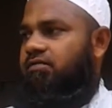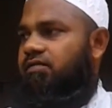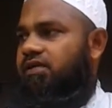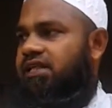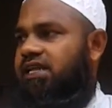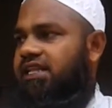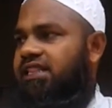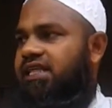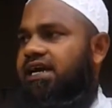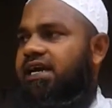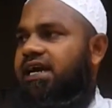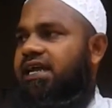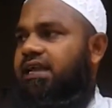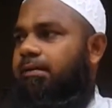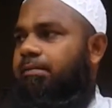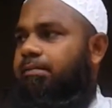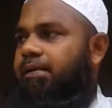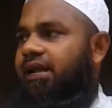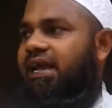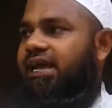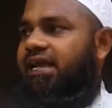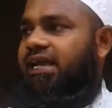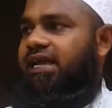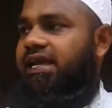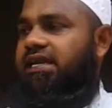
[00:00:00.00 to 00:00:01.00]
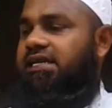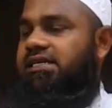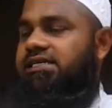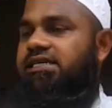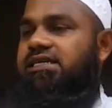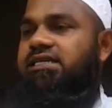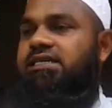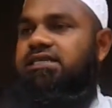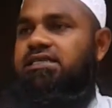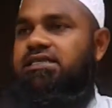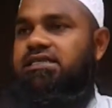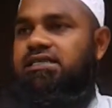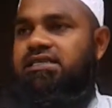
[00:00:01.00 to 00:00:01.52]
whether they're gonna break
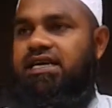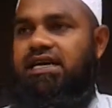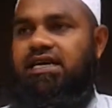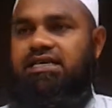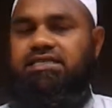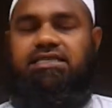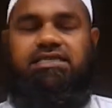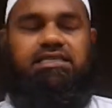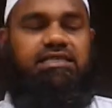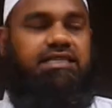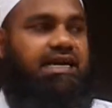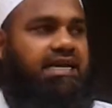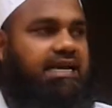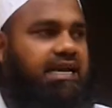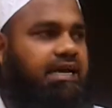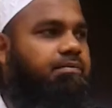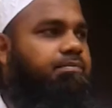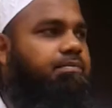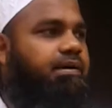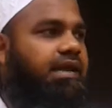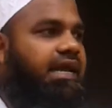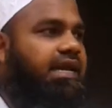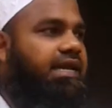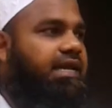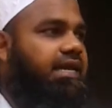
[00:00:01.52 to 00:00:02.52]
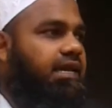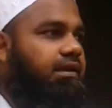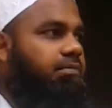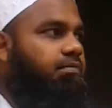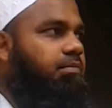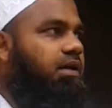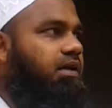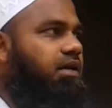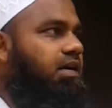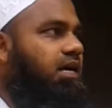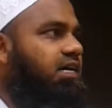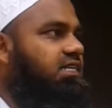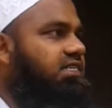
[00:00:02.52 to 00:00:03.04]
it? Yes, they can break it,
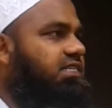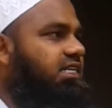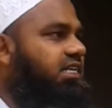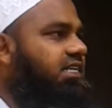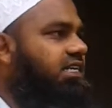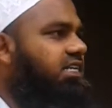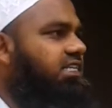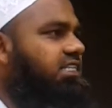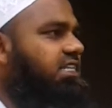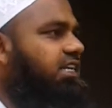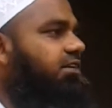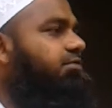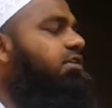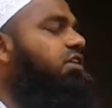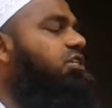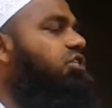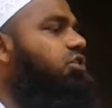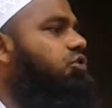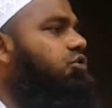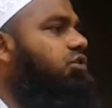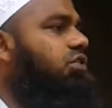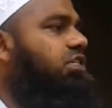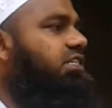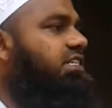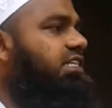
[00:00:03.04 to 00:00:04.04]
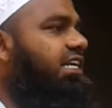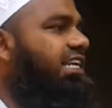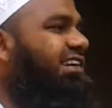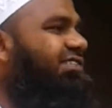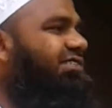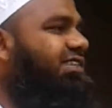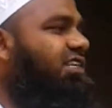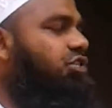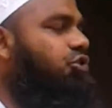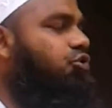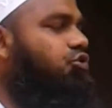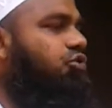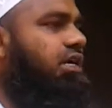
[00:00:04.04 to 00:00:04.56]
because each and
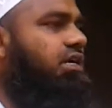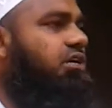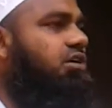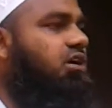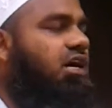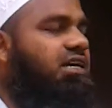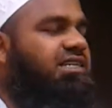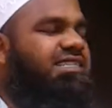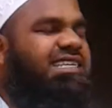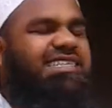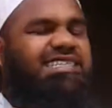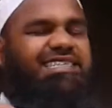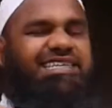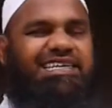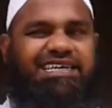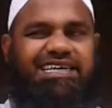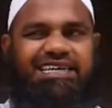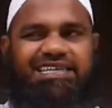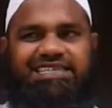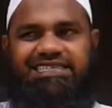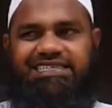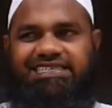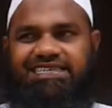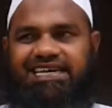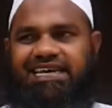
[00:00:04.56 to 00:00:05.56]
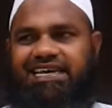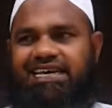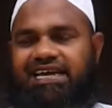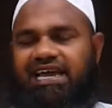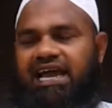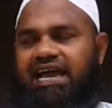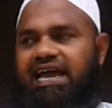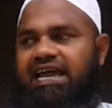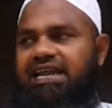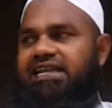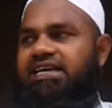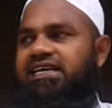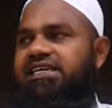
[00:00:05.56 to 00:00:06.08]
every student got the single stick
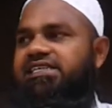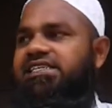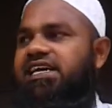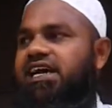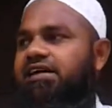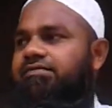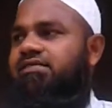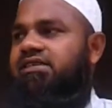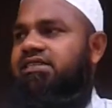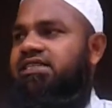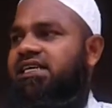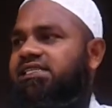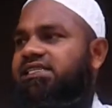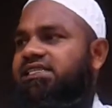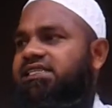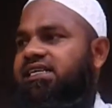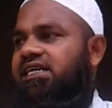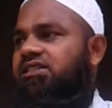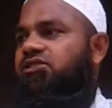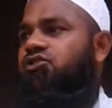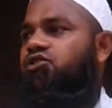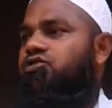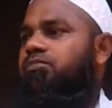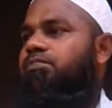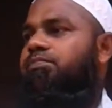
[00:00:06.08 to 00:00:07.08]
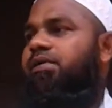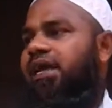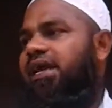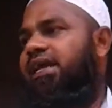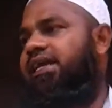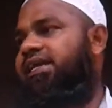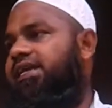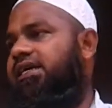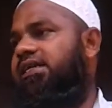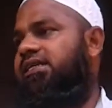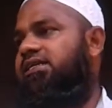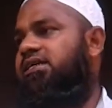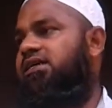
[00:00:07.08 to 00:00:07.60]
and he's having the strength to
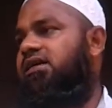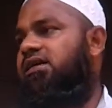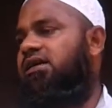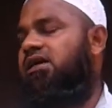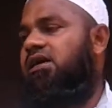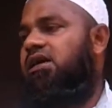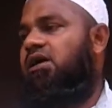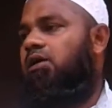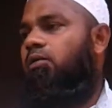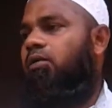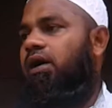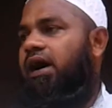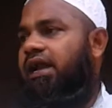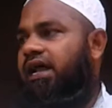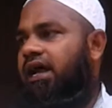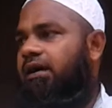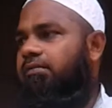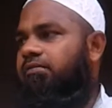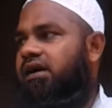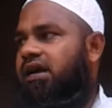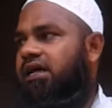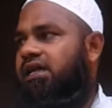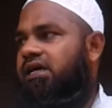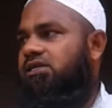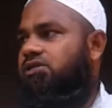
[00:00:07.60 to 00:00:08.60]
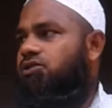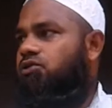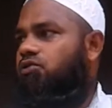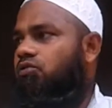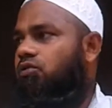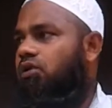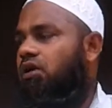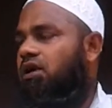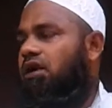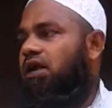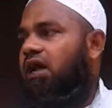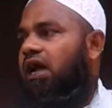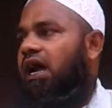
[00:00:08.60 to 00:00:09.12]
break it. What I'm gonna
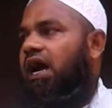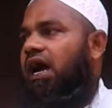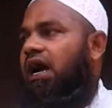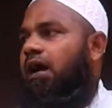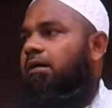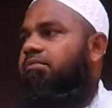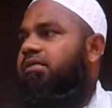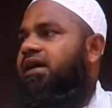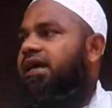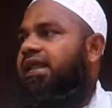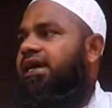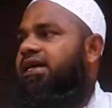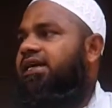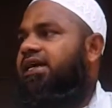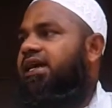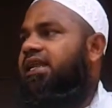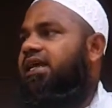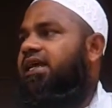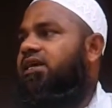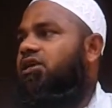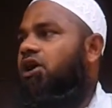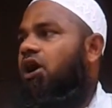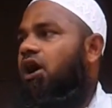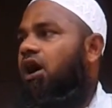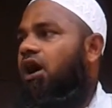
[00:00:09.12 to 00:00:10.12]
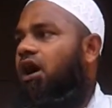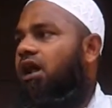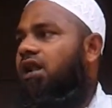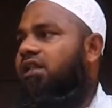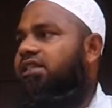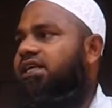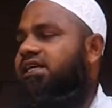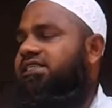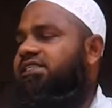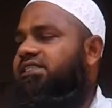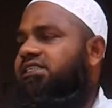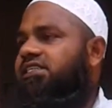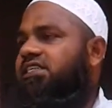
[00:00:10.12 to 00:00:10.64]
do? I'm gonna collect all
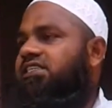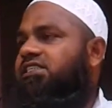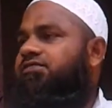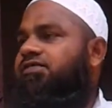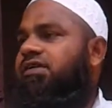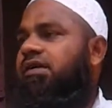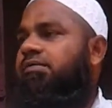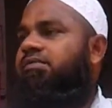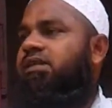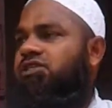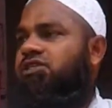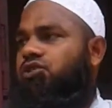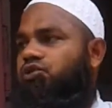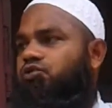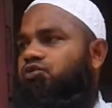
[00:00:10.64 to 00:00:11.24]
the sticks from the